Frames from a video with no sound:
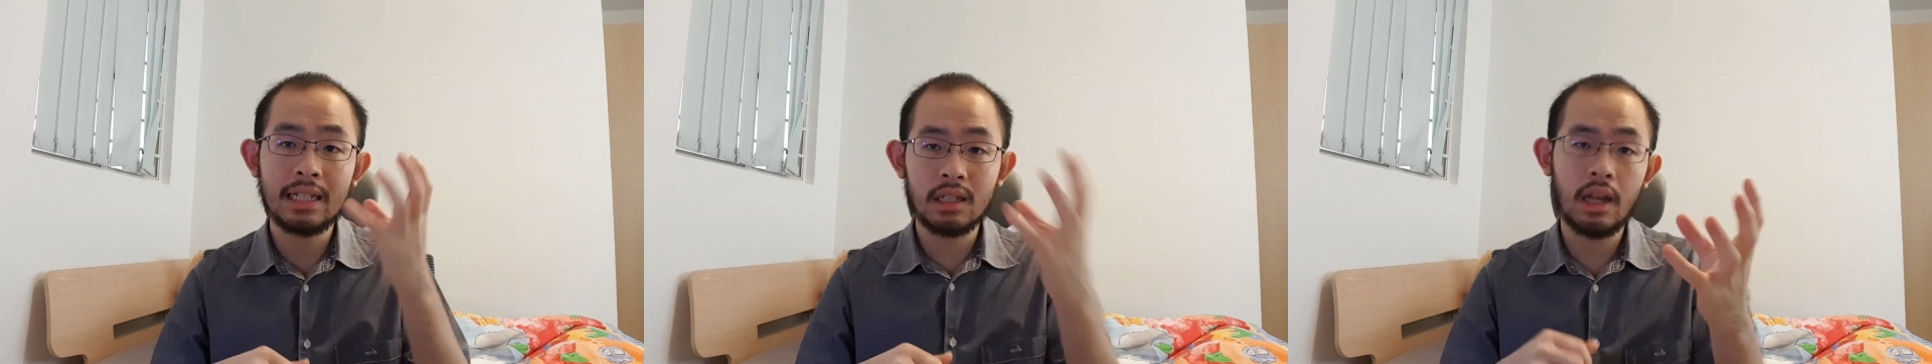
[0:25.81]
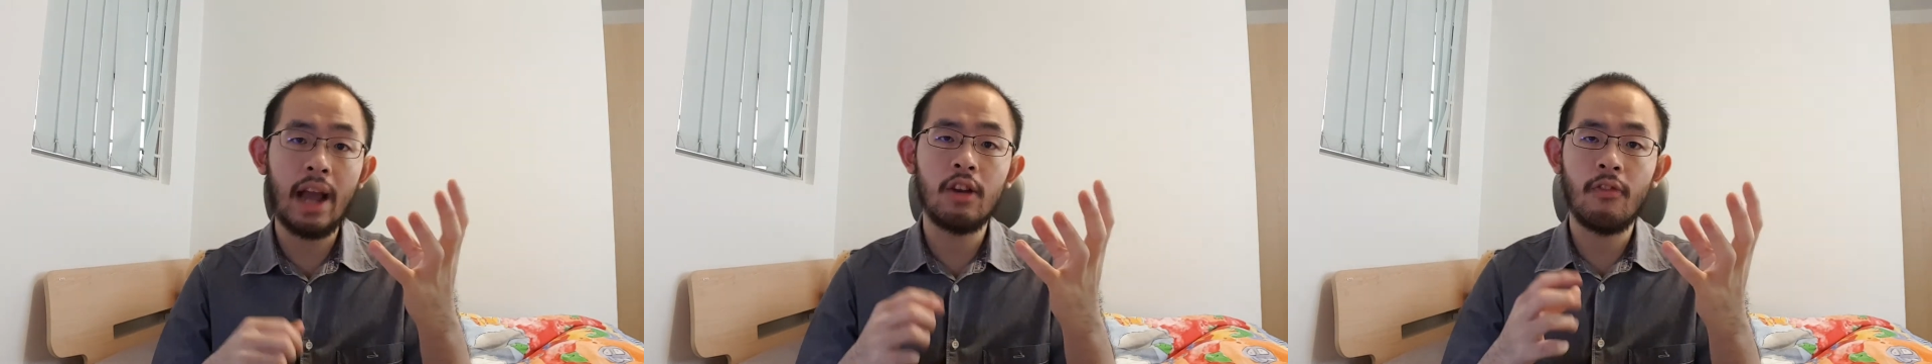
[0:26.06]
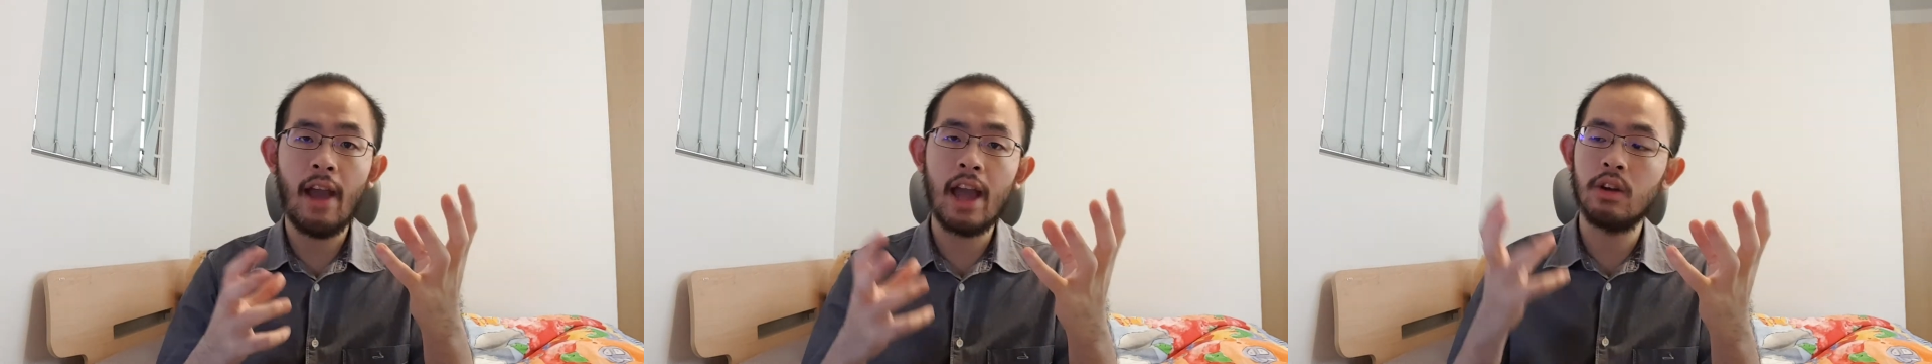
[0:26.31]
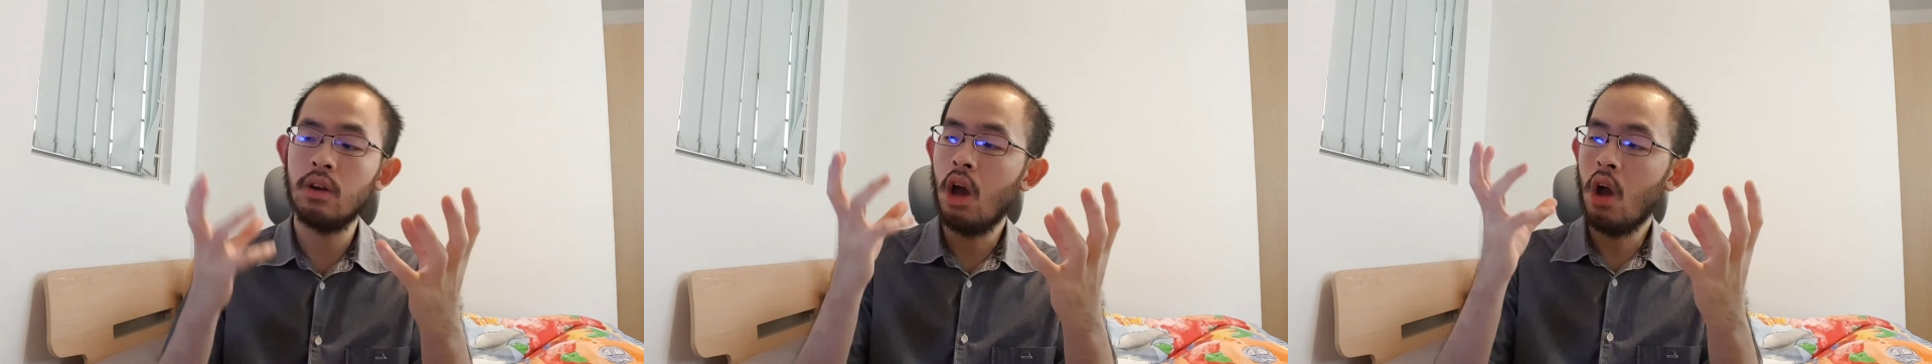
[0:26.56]
sleight of
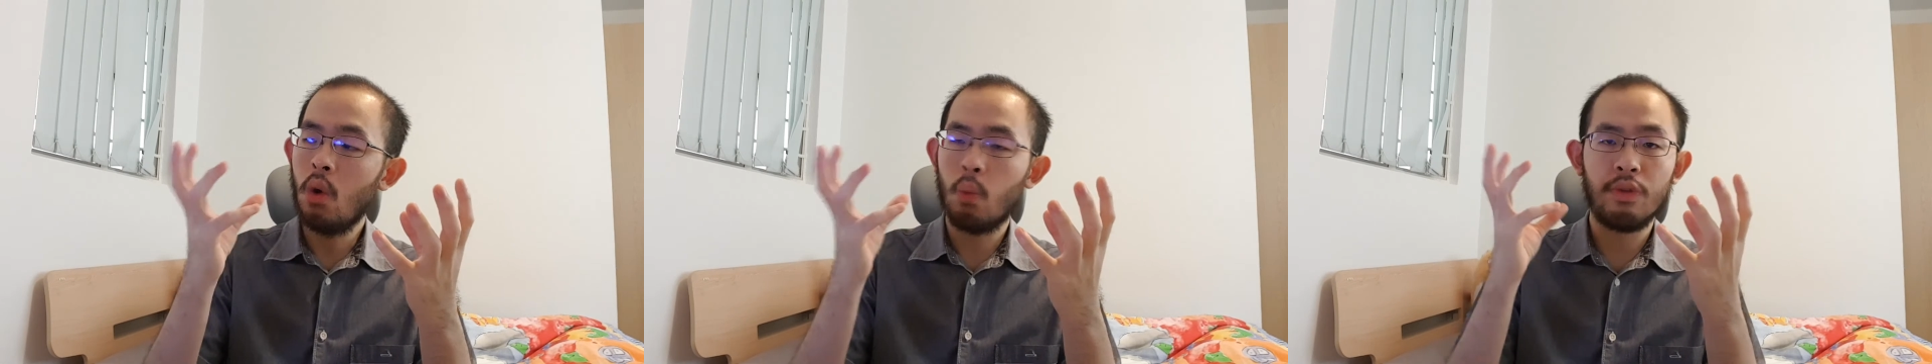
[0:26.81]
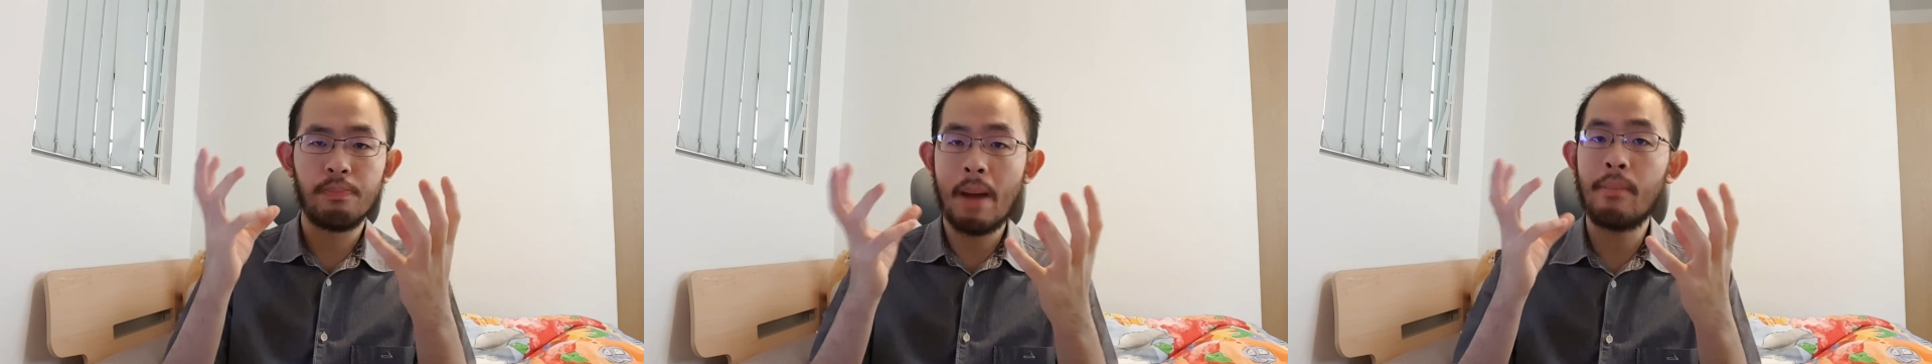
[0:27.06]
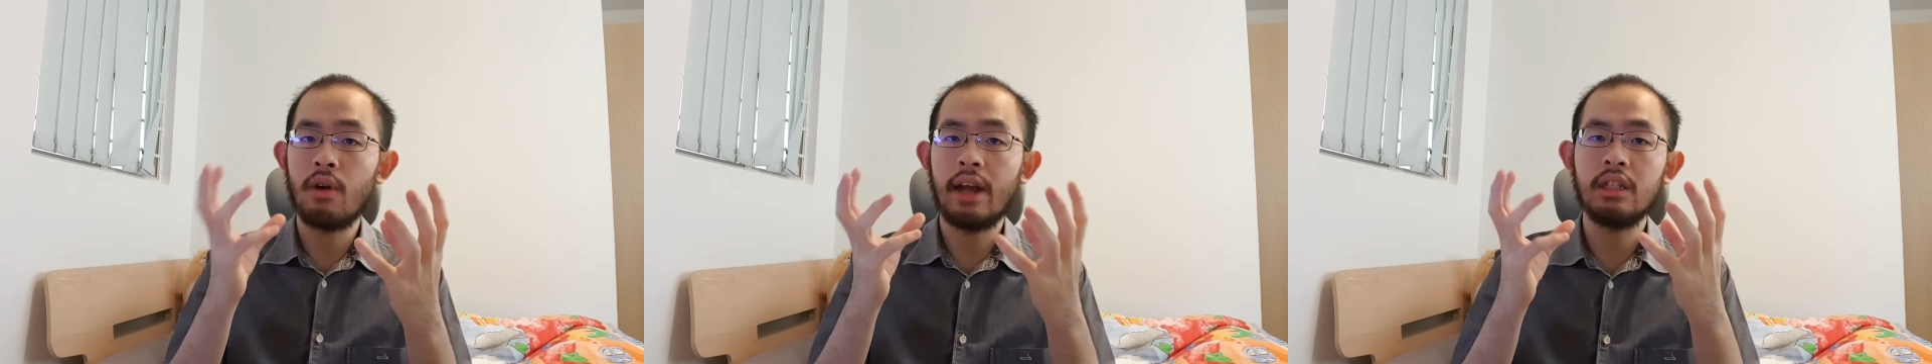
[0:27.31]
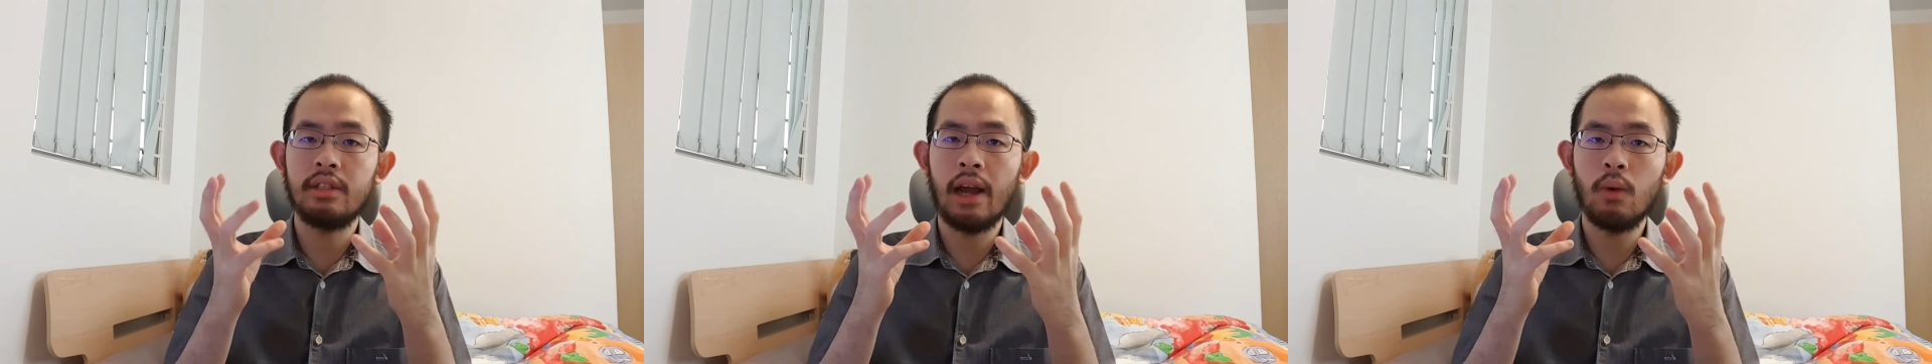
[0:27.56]
hand with
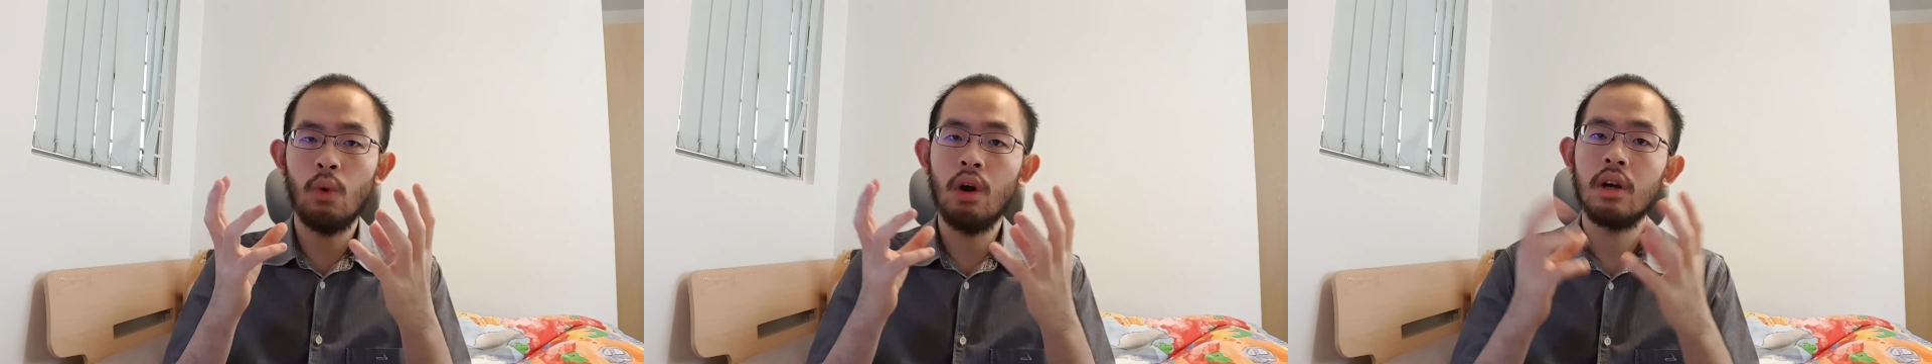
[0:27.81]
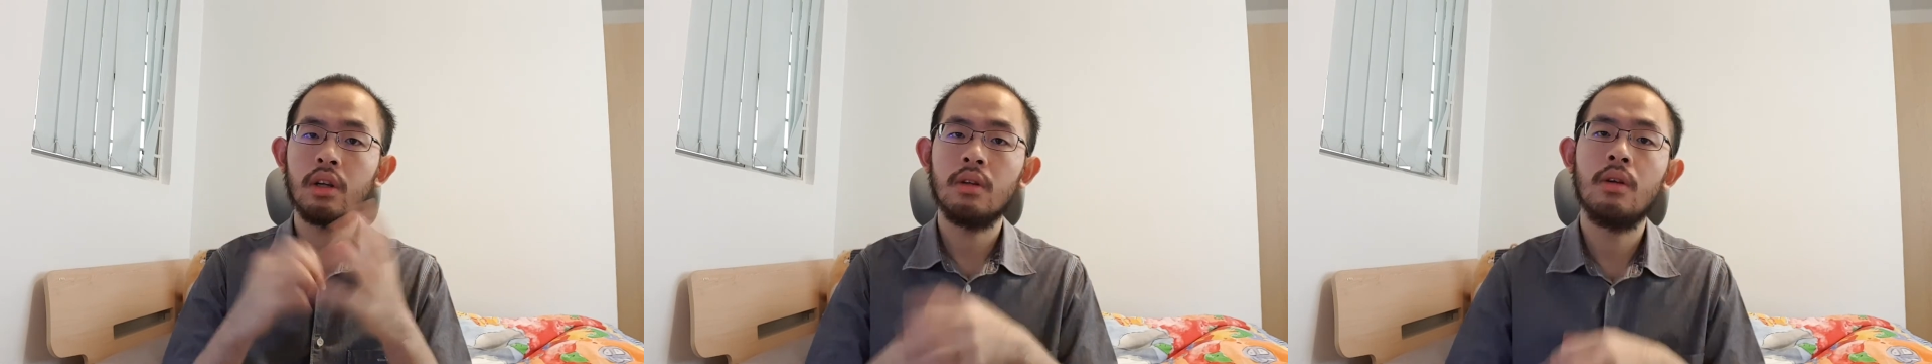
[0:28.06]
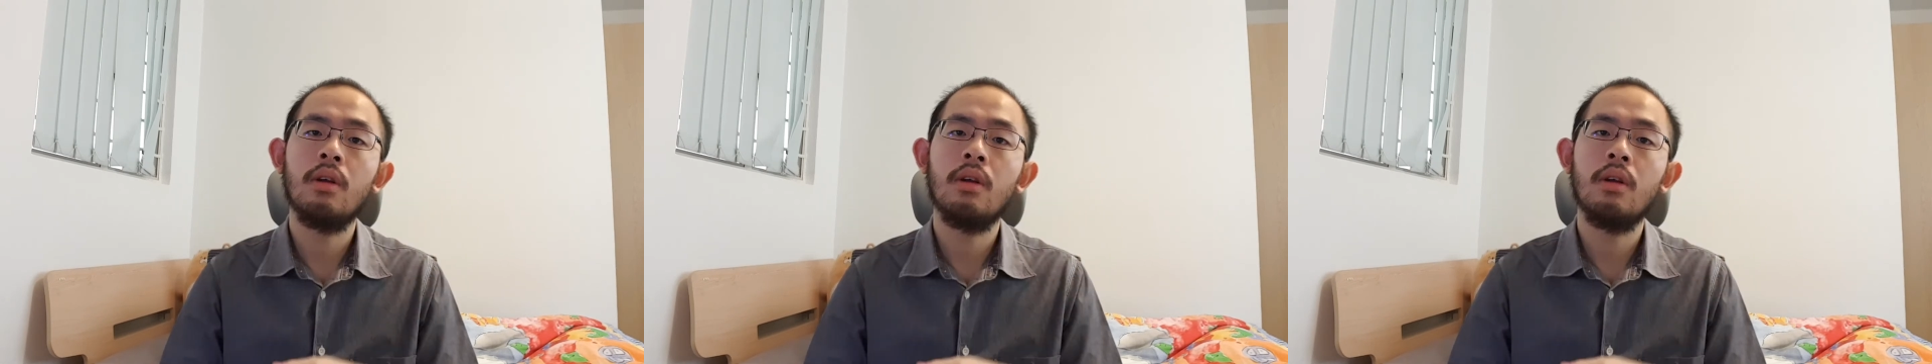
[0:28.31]
memorized deck work.